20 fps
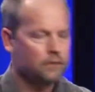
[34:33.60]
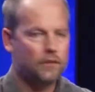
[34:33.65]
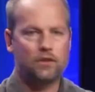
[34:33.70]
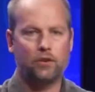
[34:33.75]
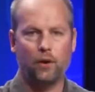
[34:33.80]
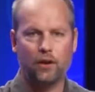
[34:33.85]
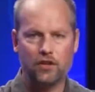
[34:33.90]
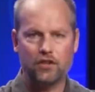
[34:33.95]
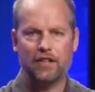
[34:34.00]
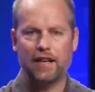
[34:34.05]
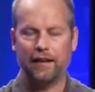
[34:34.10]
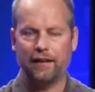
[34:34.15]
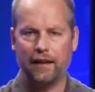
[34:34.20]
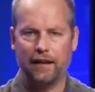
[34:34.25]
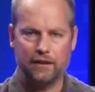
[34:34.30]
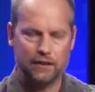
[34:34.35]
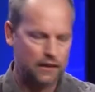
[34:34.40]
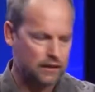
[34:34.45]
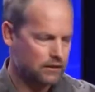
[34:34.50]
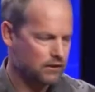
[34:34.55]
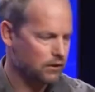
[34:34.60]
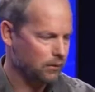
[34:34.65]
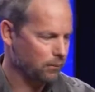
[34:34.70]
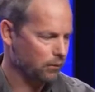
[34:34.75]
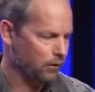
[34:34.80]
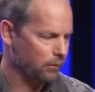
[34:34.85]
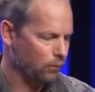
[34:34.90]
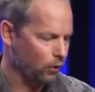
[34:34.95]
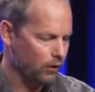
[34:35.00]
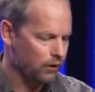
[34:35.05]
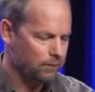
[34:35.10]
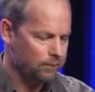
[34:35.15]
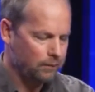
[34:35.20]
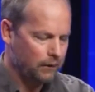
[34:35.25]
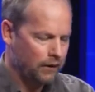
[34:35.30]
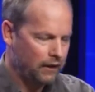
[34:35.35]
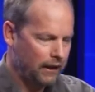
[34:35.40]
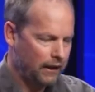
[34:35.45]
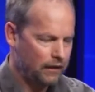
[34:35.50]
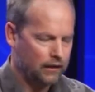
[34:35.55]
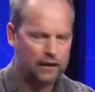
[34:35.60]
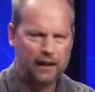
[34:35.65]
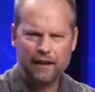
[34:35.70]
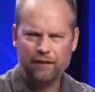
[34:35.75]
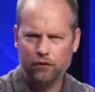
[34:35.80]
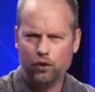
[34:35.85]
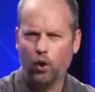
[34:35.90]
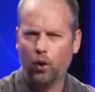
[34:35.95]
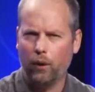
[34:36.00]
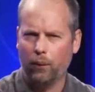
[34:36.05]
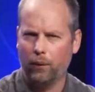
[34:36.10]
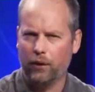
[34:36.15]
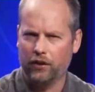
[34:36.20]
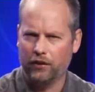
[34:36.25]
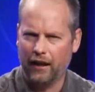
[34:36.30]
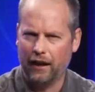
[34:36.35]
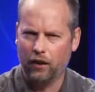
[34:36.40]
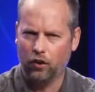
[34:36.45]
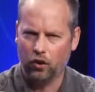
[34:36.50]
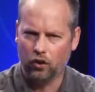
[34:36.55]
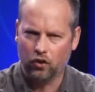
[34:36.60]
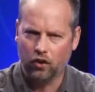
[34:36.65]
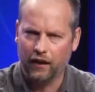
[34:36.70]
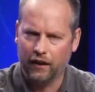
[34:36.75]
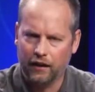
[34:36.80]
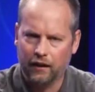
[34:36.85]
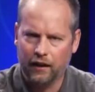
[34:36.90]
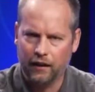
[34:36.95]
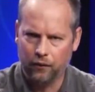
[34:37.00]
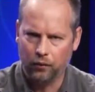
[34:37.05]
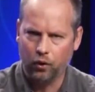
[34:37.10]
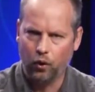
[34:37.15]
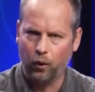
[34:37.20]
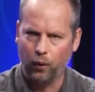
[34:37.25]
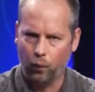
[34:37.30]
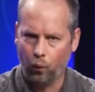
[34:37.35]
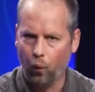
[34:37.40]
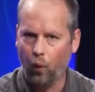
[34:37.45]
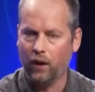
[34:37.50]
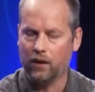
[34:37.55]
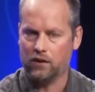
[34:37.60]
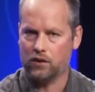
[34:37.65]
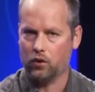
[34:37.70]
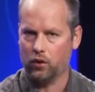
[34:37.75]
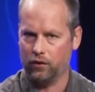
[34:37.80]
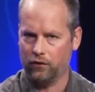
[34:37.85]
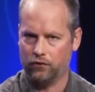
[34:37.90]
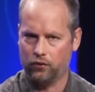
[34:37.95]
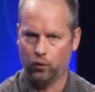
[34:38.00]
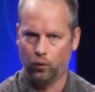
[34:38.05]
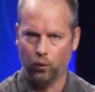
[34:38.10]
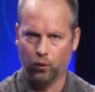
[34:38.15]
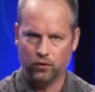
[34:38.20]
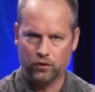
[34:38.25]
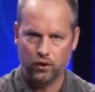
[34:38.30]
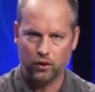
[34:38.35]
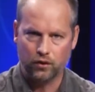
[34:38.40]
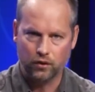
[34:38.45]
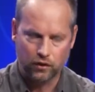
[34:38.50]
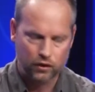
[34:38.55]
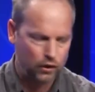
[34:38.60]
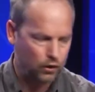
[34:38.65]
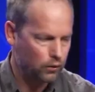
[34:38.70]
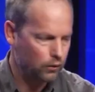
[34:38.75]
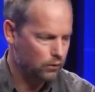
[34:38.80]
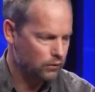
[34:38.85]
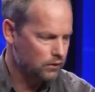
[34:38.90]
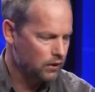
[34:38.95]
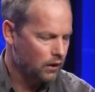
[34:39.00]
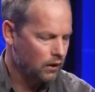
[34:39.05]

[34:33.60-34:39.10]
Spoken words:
understanding that is super important, and kind of knowing what your data look like and knowing what sort of tools you can use